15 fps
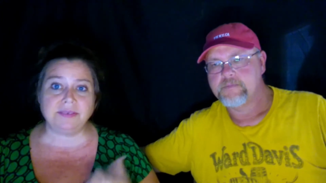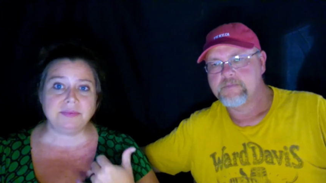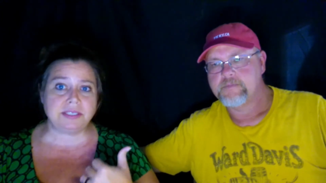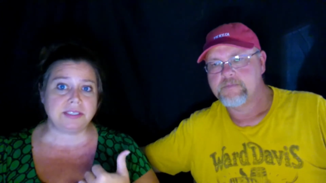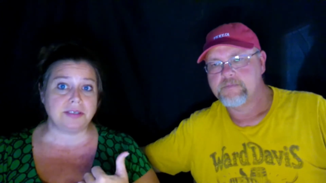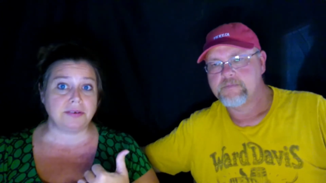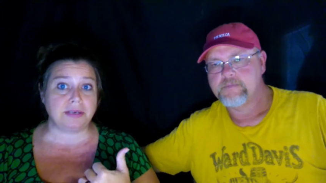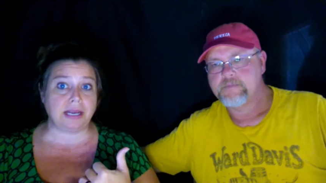Speaker 1: and we
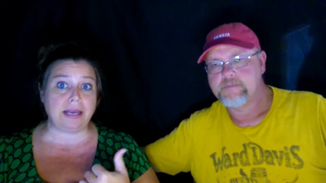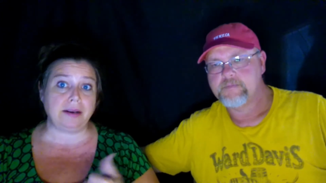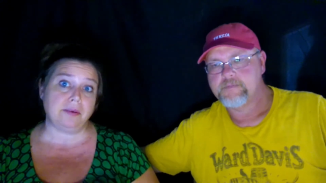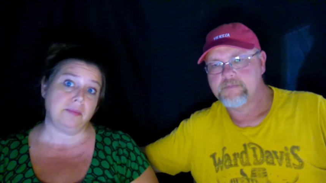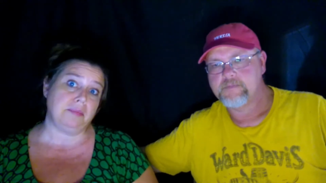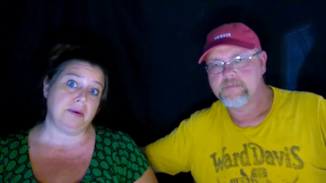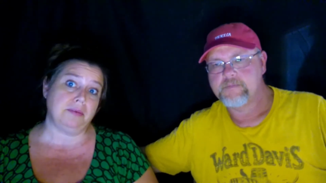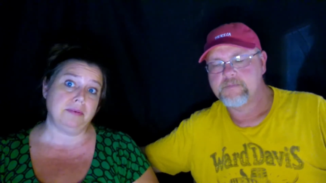still got
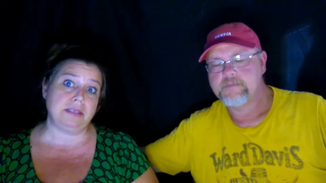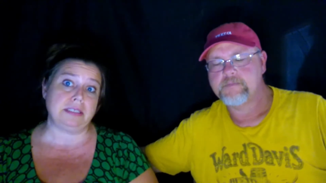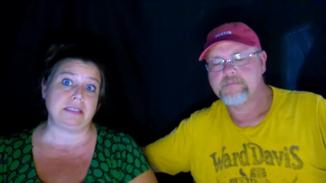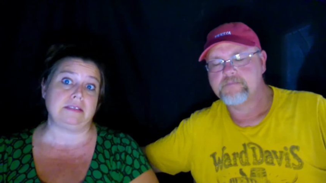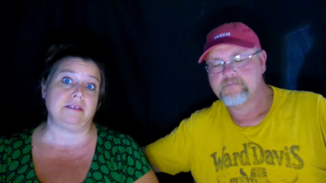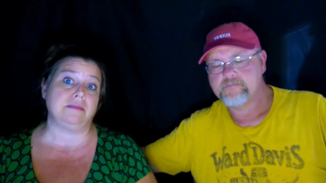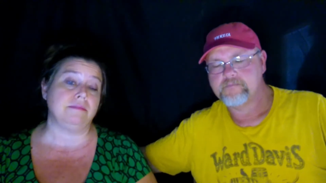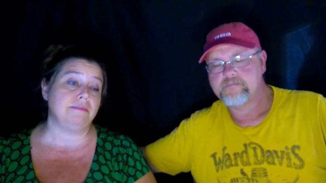them, but we
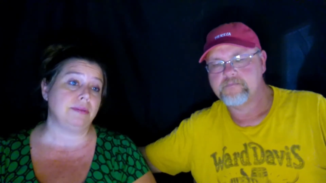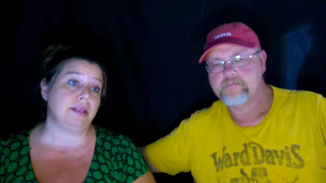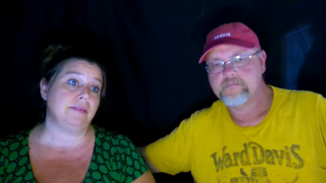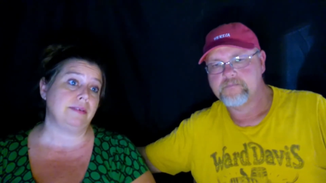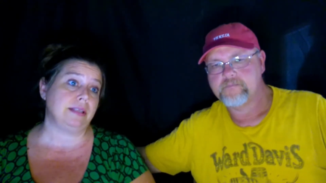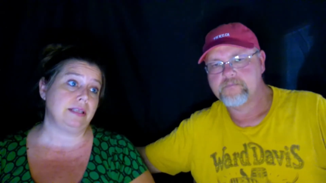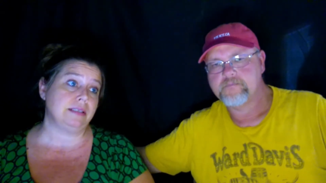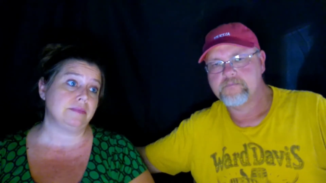just don't play
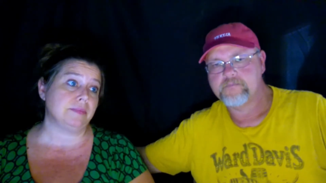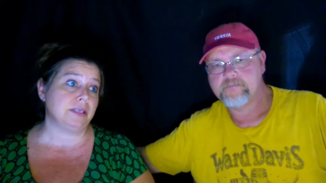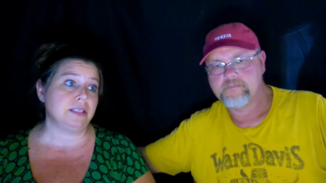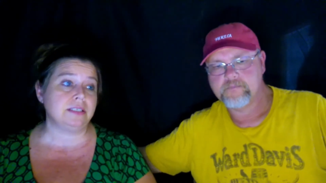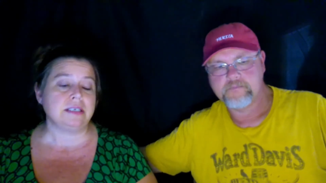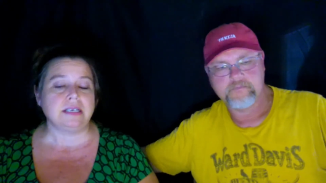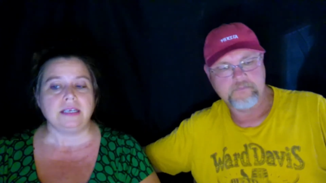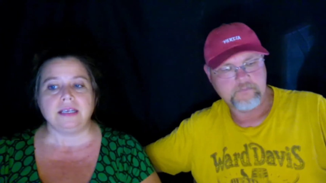with it as
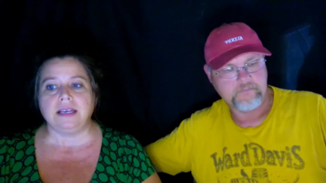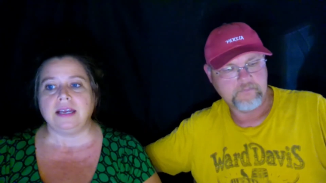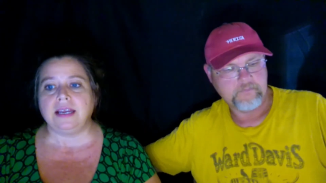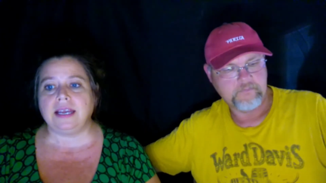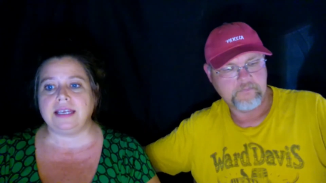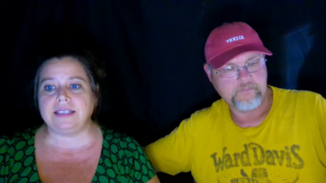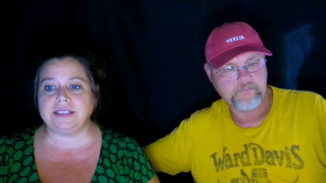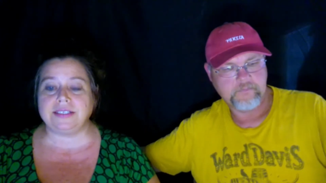much.
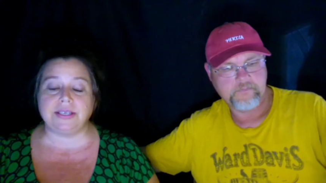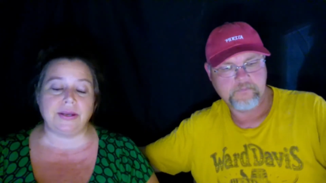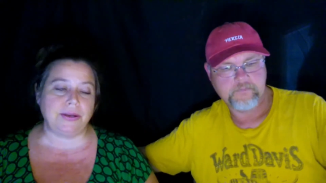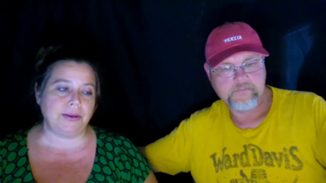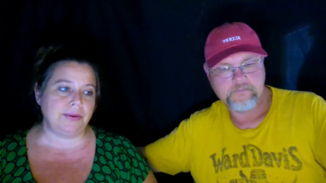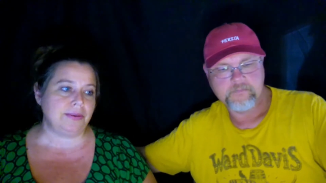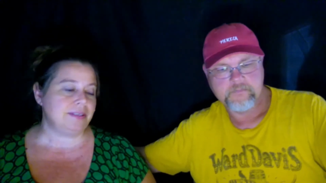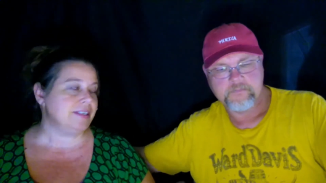And
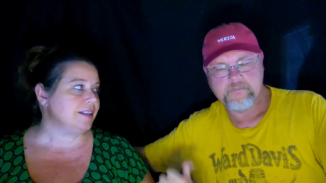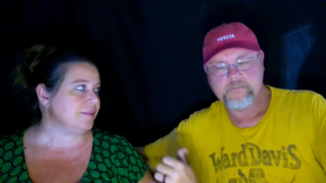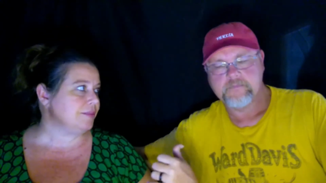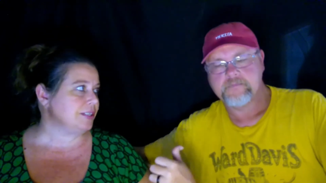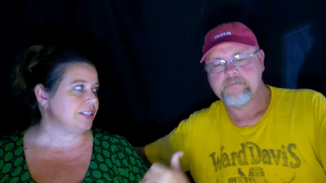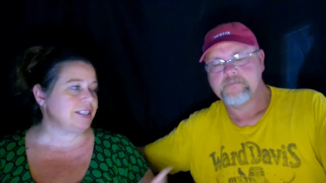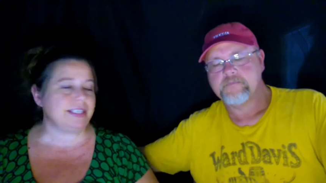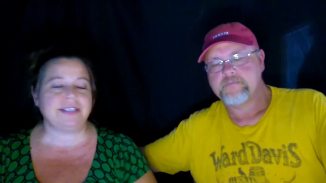so tell him
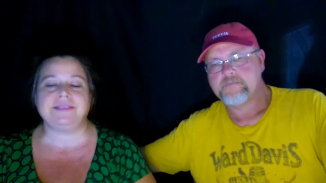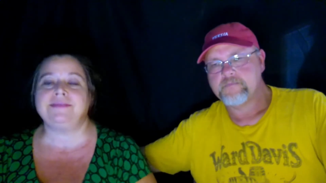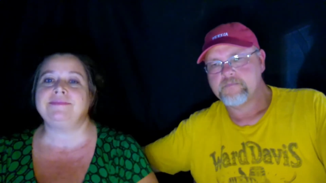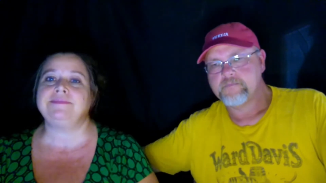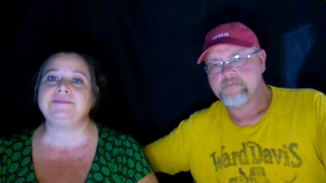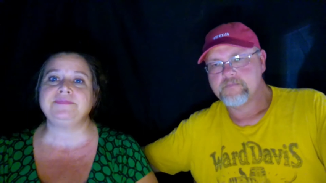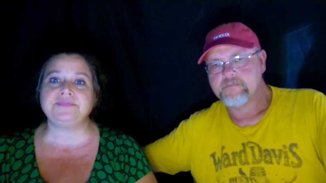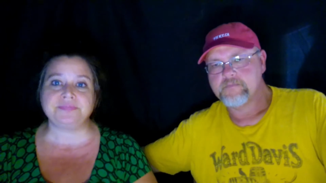what you did
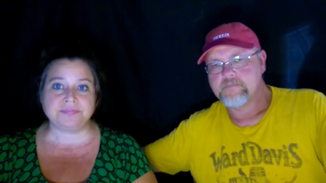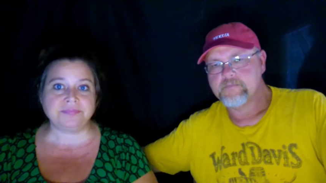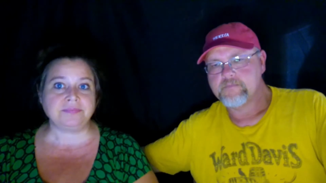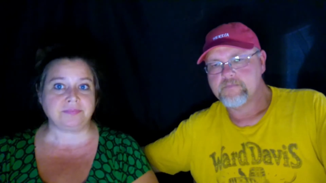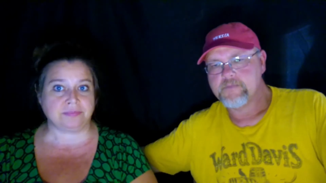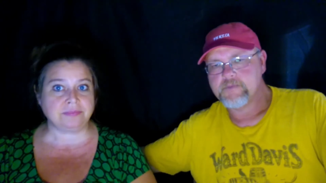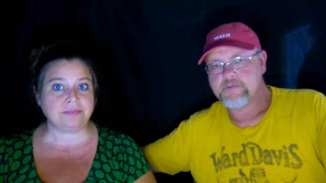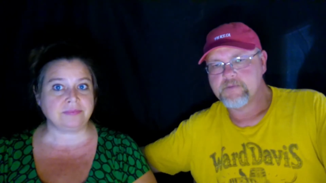
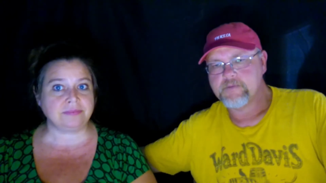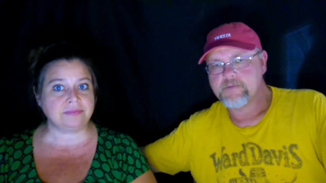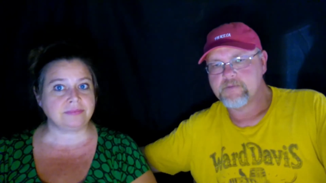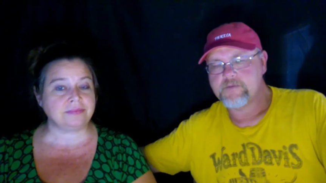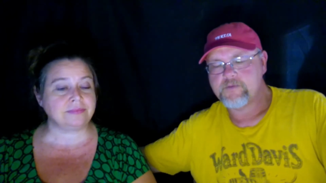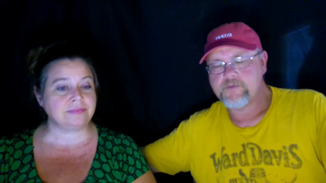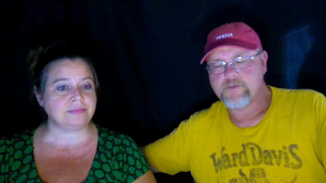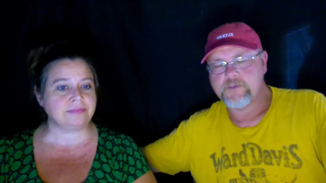
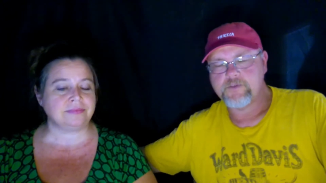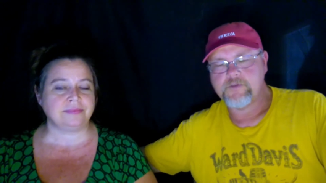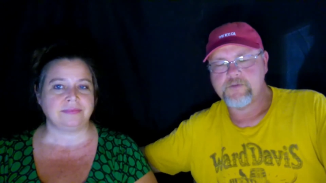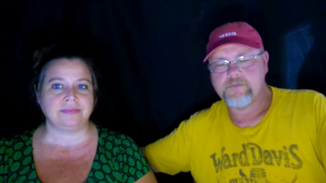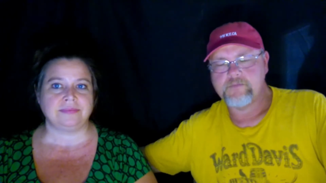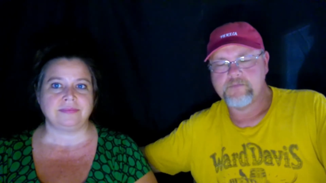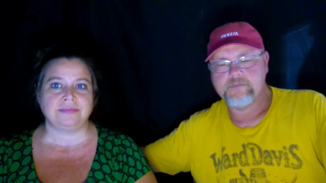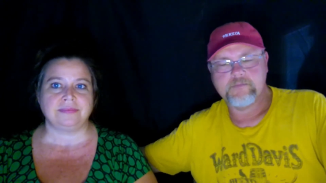
Speaker 2: took a
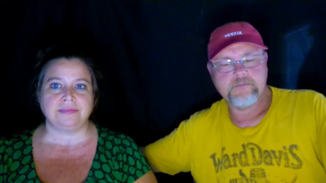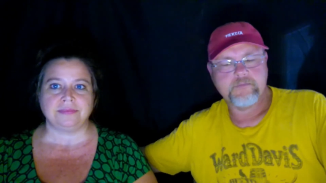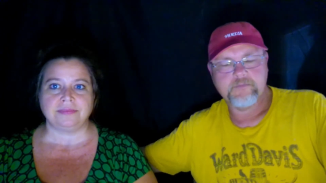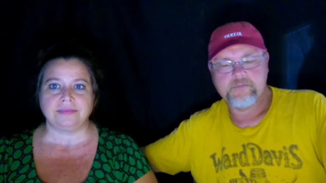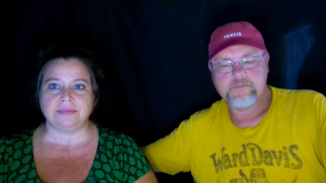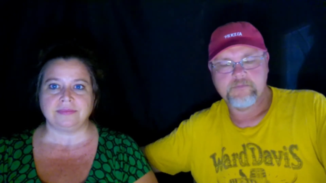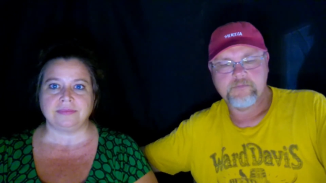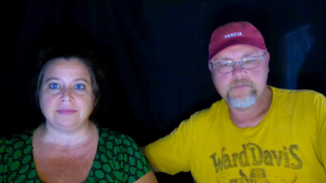
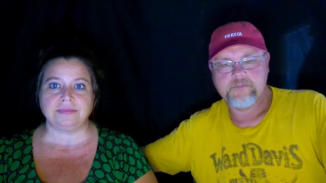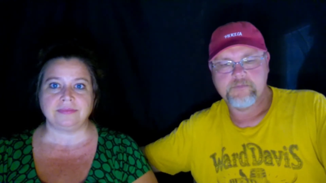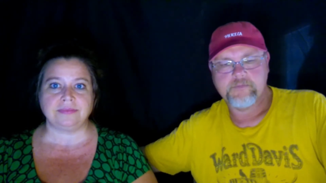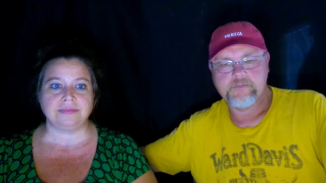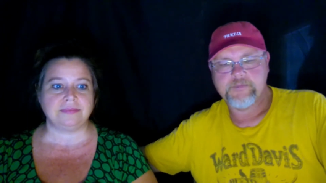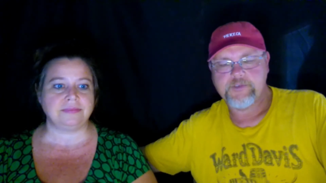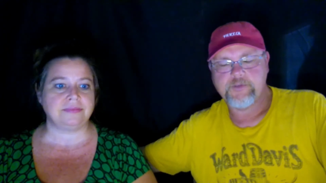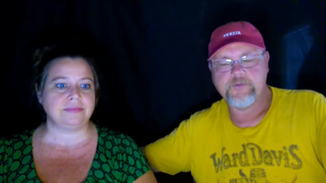
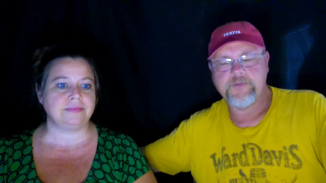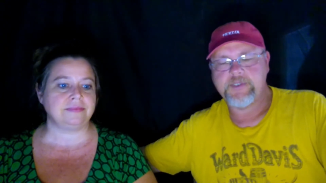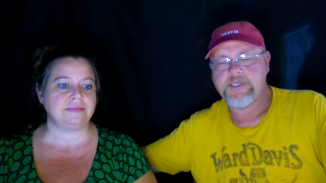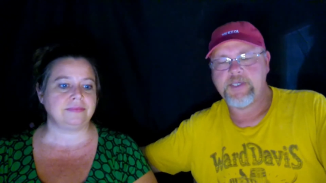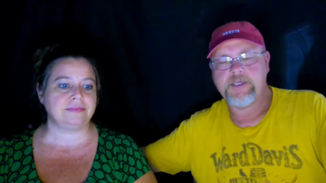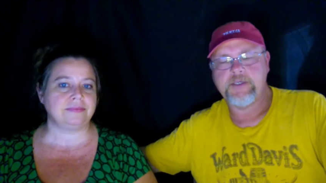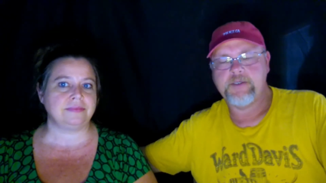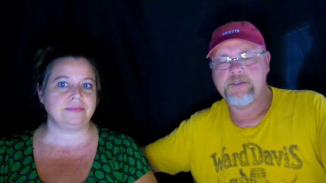tuna
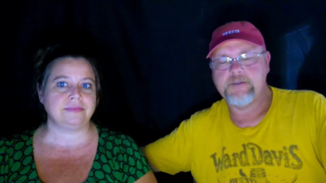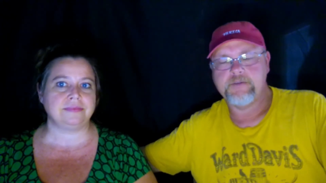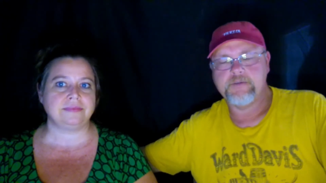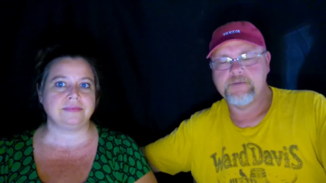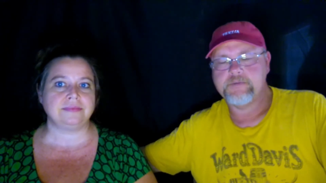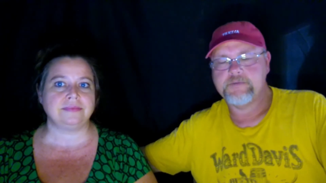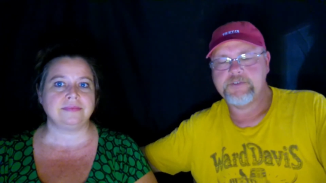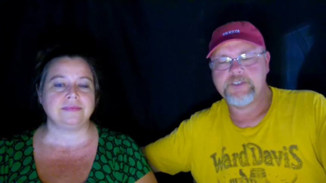can
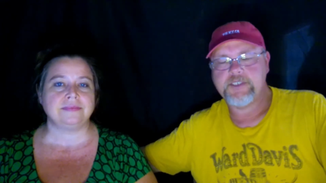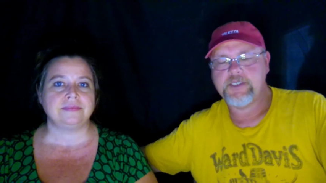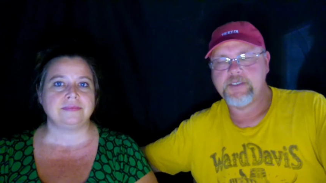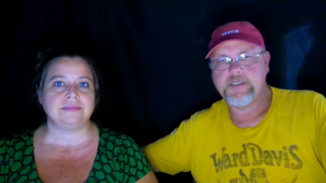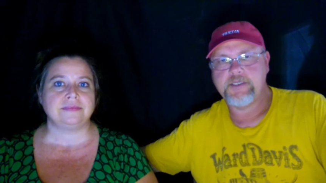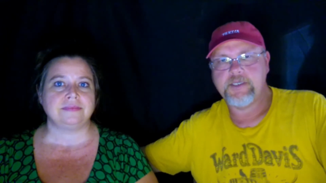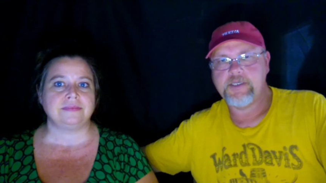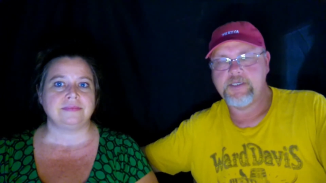or chicken
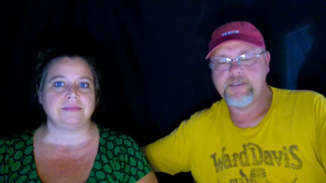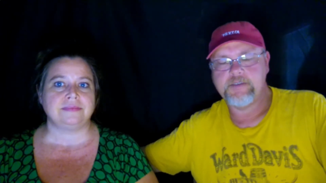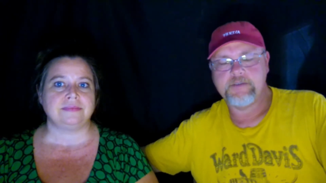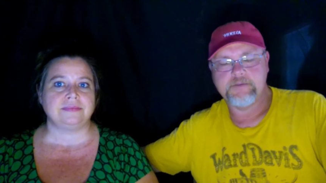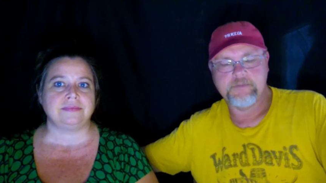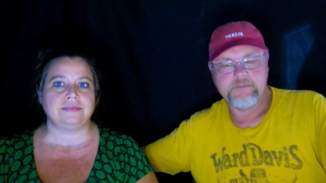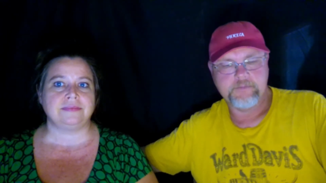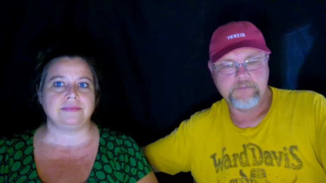can
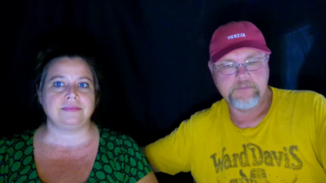and